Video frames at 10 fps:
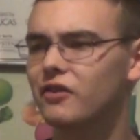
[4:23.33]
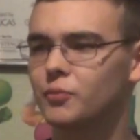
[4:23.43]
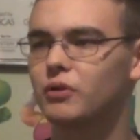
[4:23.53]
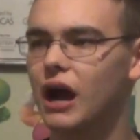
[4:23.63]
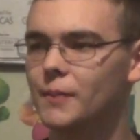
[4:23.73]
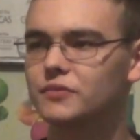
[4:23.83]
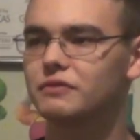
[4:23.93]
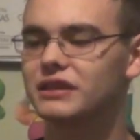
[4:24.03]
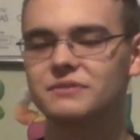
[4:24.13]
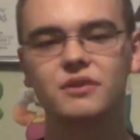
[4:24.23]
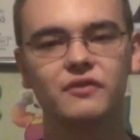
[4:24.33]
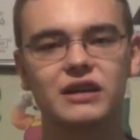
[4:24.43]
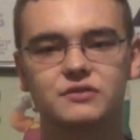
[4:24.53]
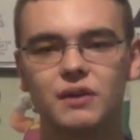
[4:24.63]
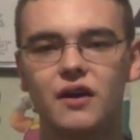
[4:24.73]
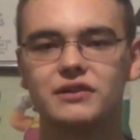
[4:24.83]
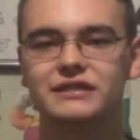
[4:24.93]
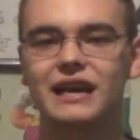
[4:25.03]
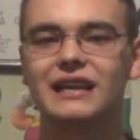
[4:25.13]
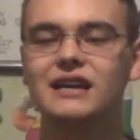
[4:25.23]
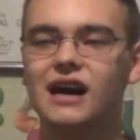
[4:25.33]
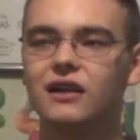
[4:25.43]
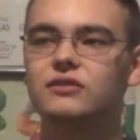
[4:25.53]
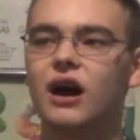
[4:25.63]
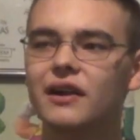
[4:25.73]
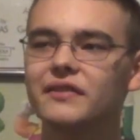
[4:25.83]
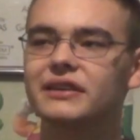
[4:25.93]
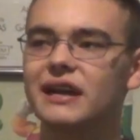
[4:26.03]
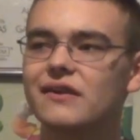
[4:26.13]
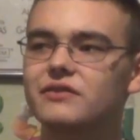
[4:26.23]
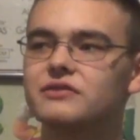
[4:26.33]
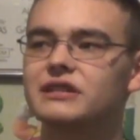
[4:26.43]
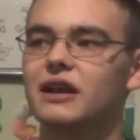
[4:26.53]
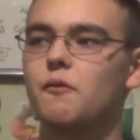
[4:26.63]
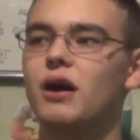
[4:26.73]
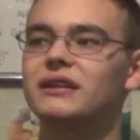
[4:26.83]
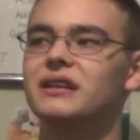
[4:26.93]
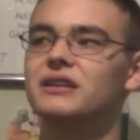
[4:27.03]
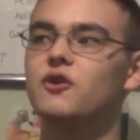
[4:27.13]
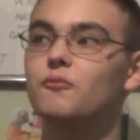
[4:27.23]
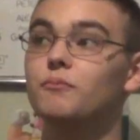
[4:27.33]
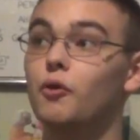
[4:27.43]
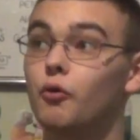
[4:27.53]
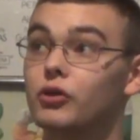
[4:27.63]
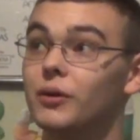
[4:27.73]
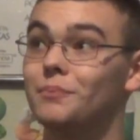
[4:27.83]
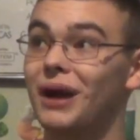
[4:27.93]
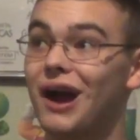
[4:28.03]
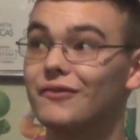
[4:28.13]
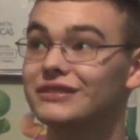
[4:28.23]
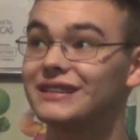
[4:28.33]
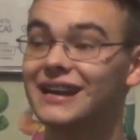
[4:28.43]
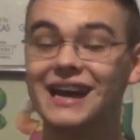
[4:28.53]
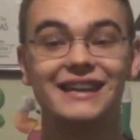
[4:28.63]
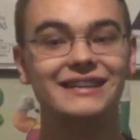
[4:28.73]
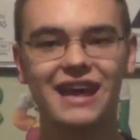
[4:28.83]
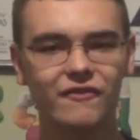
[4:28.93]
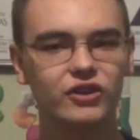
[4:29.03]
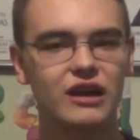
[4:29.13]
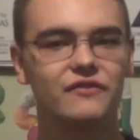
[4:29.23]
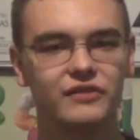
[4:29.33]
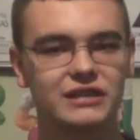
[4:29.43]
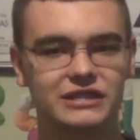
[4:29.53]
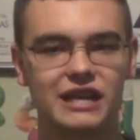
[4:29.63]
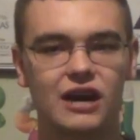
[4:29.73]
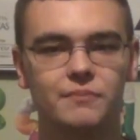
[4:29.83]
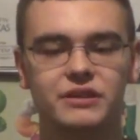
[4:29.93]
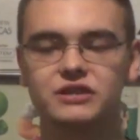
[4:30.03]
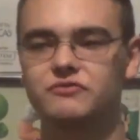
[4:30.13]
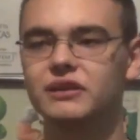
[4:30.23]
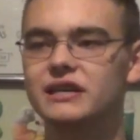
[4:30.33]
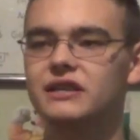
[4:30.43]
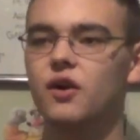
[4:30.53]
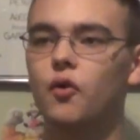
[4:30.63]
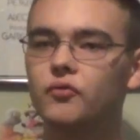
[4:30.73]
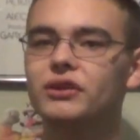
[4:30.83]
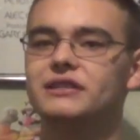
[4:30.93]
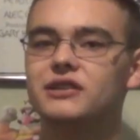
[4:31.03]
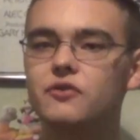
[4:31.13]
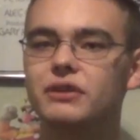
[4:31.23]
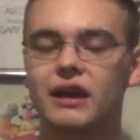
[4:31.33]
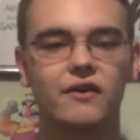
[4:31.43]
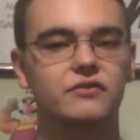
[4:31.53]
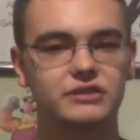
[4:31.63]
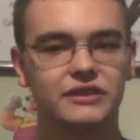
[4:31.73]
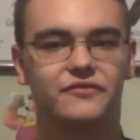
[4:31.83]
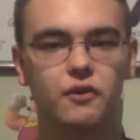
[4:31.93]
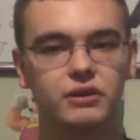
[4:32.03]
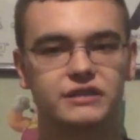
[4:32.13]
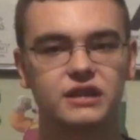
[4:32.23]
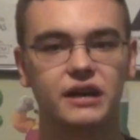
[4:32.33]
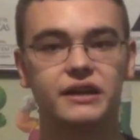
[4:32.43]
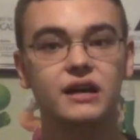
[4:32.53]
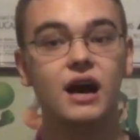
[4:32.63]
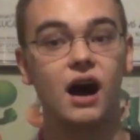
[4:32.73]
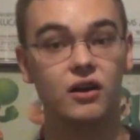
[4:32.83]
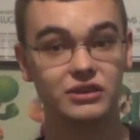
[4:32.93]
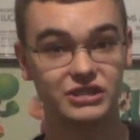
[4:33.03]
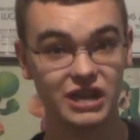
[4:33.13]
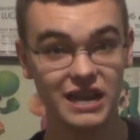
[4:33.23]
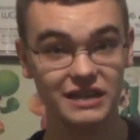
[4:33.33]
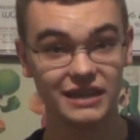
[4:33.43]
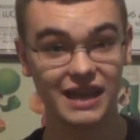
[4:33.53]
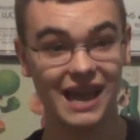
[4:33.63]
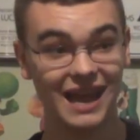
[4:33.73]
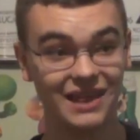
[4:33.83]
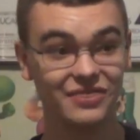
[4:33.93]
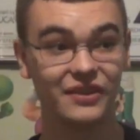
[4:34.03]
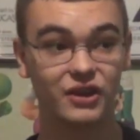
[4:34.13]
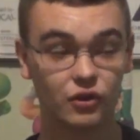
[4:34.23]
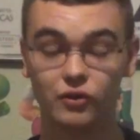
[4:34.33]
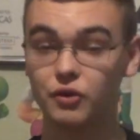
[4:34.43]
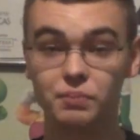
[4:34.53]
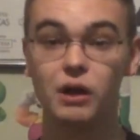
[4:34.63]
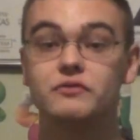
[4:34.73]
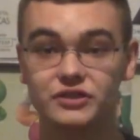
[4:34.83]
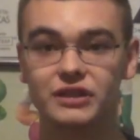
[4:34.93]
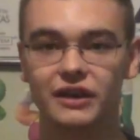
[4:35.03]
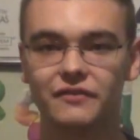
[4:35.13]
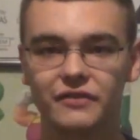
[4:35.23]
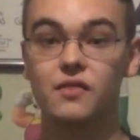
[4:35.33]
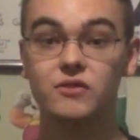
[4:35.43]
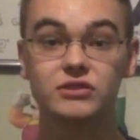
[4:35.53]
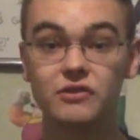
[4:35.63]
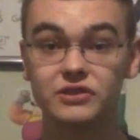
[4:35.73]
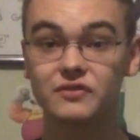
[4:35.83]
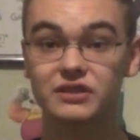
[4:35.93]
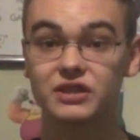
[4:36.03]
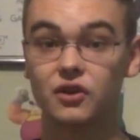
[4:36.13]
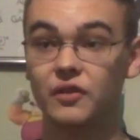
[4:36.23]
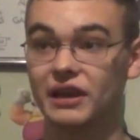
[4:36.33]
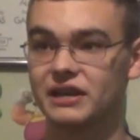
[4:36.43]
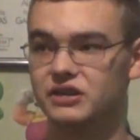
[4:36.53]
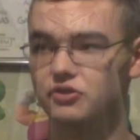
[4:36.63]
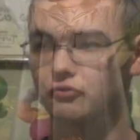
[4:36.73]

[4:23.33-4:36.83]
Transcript: other problems with this movie as well is that a lot of the characters that I wanted to know more about never got fleshed out, because really the only two characters they focus on are Jake and the girl who blows stuff. There's also this girl that can